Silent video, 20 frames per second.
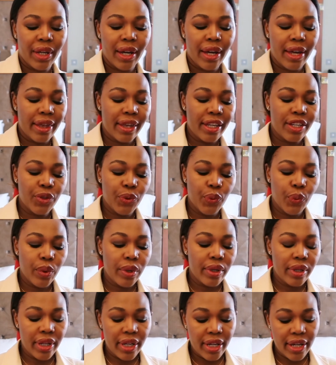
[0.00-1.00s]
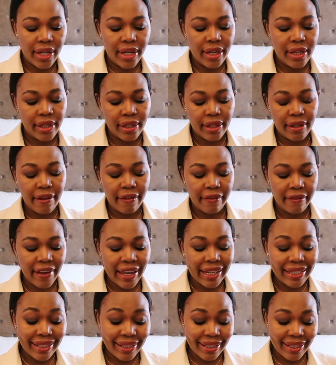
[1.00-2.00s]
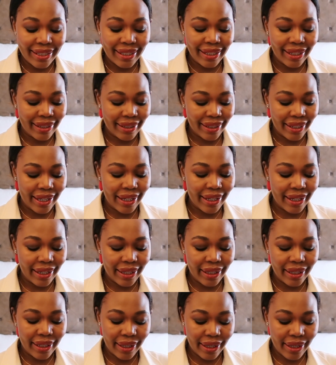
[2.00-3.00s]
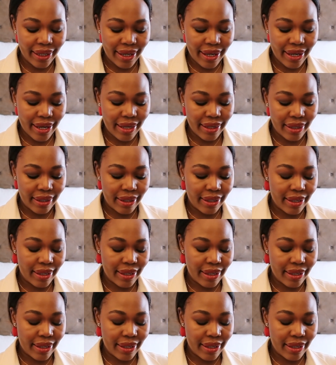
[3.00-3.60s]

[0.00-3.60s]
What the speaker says: This one is Fenty again. It's